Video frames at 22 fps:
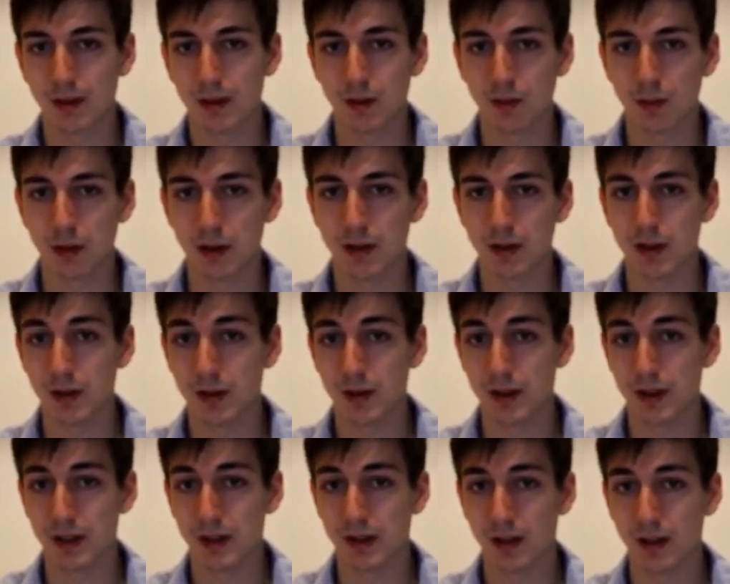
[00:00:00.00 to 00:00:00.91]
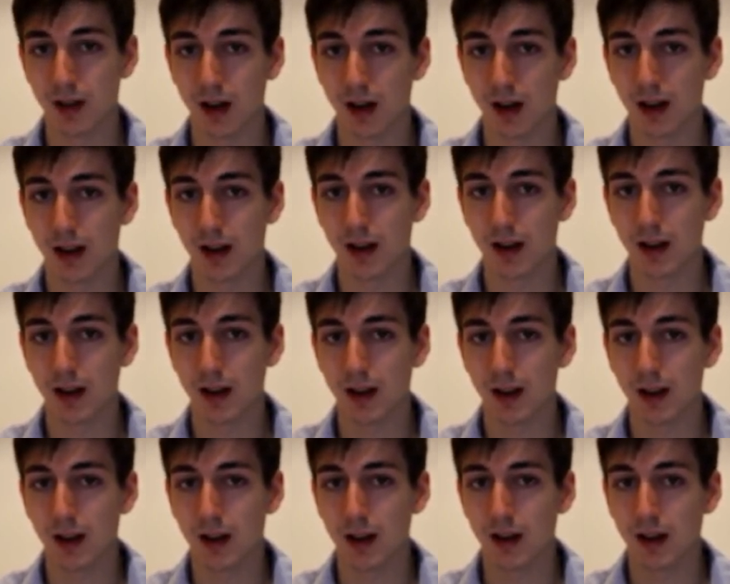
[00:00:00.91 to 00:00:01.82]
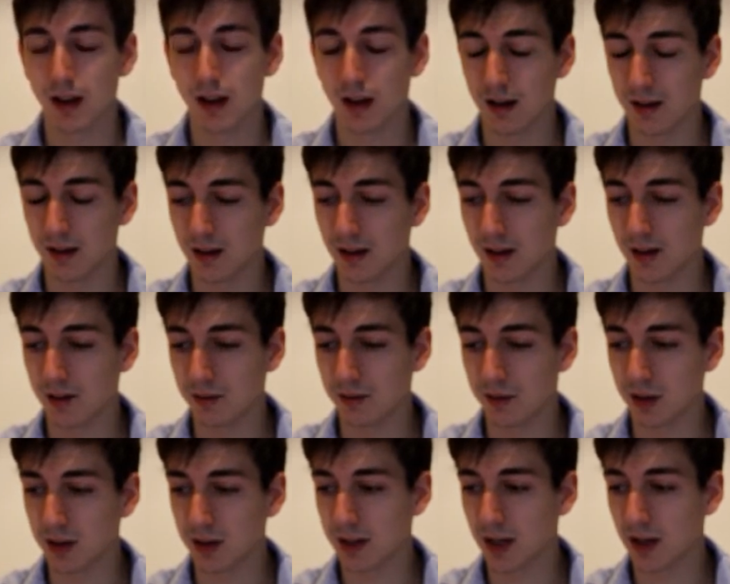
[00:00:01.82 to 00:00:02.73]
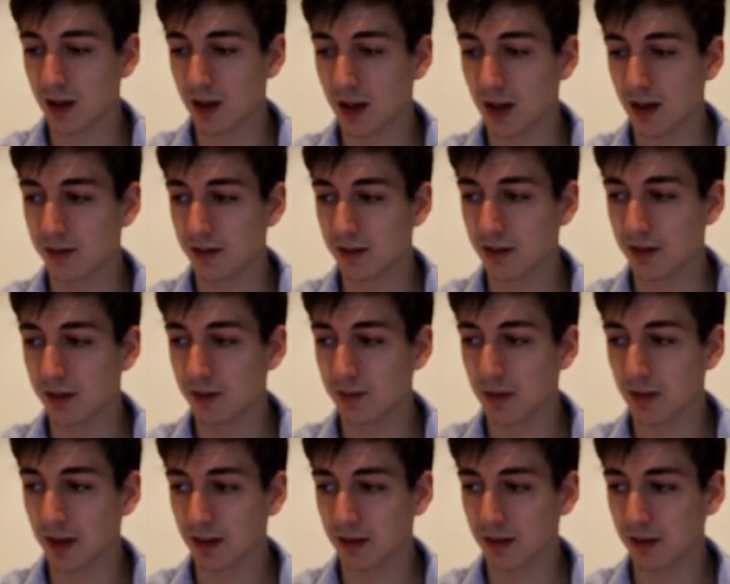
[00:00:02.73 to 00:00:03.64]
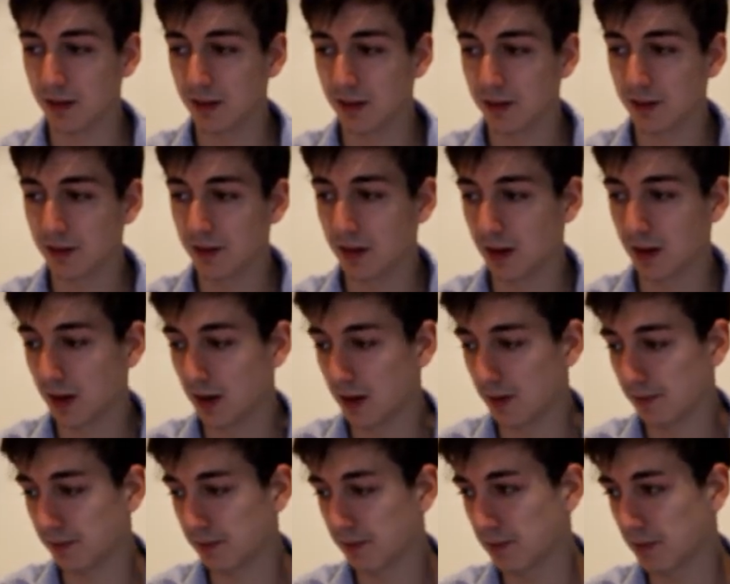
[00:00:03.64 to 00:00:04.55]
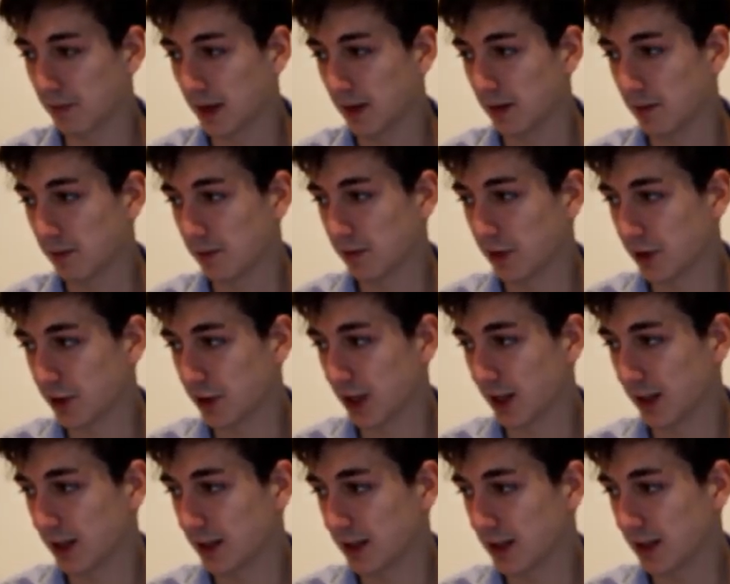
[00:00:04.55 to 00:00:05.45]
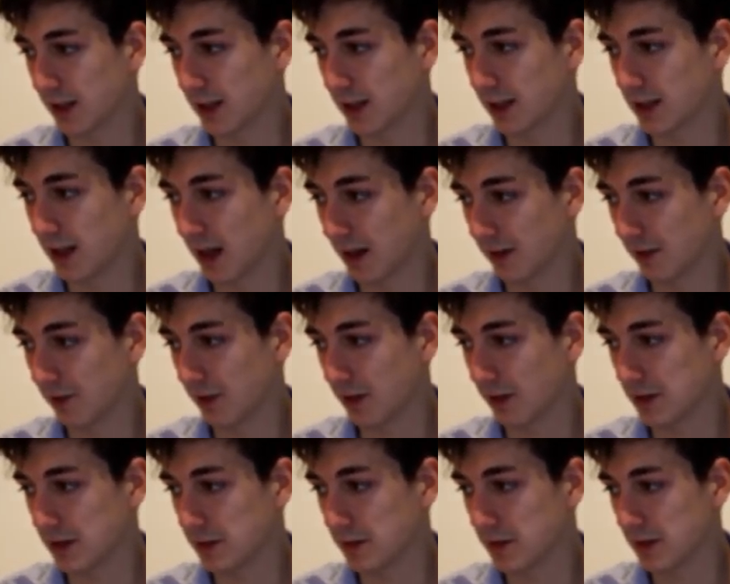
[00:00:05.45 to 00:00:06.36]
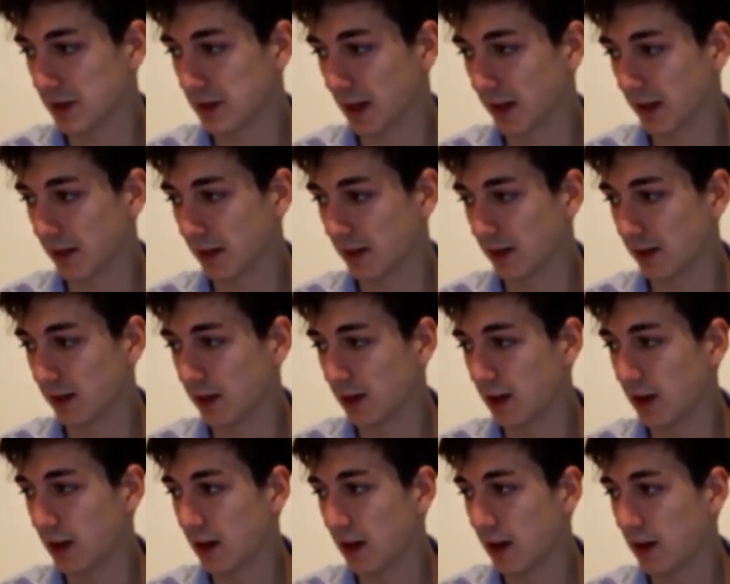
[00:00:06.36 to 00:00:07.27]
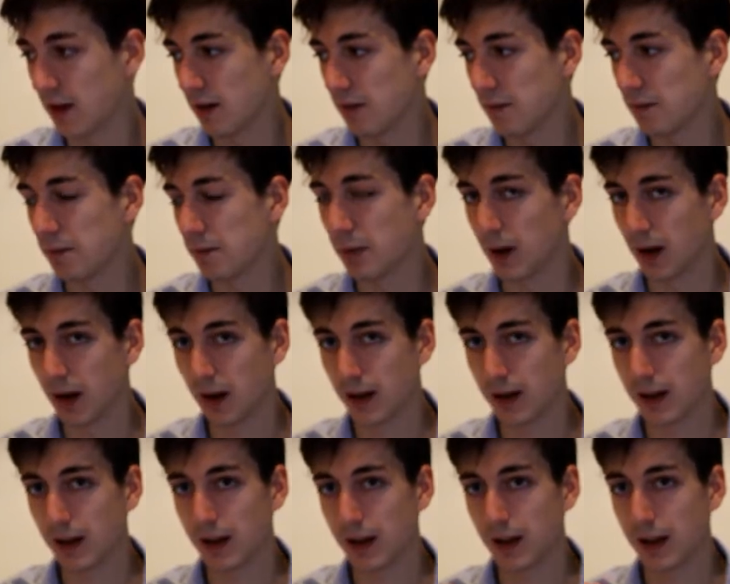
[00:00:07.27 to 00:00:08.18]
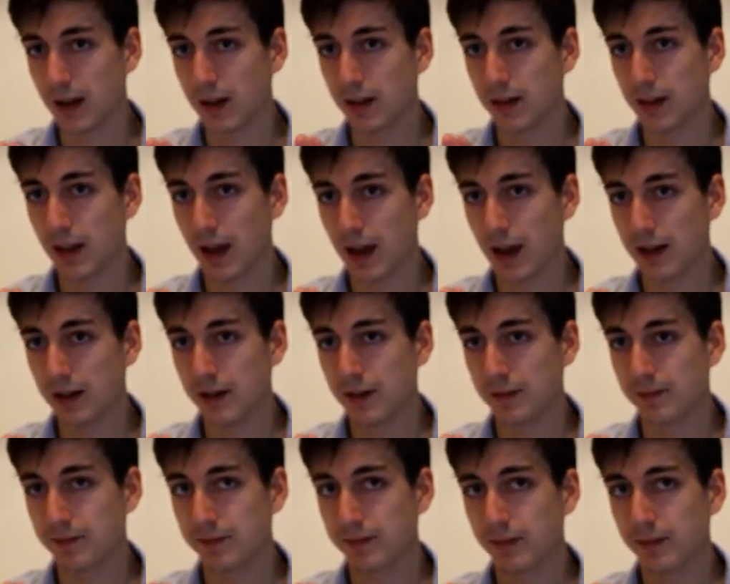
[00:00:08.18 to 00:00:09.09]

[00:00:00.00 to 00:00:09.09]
When doing this, I've worked out I have to make the project at 10 frames per second, but the